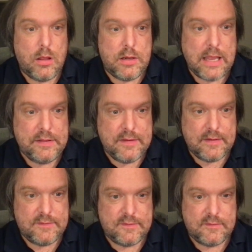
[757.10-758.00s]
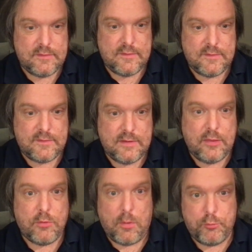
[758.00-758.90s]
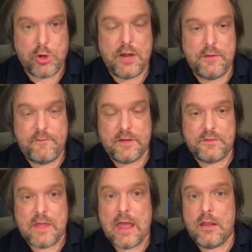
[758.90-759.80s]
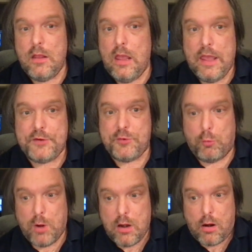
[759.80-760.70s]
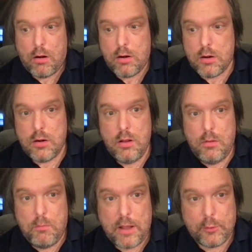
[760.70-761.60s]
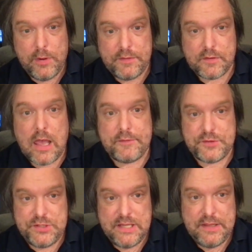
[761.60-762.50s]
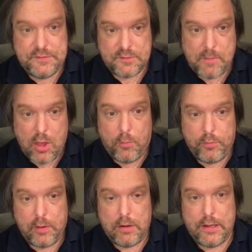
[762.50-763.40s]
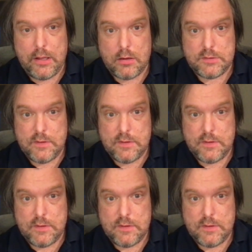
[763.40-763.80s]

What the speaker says: knight to c3, trying to fix that issue. Where are my queen's guys? She needs some help right here.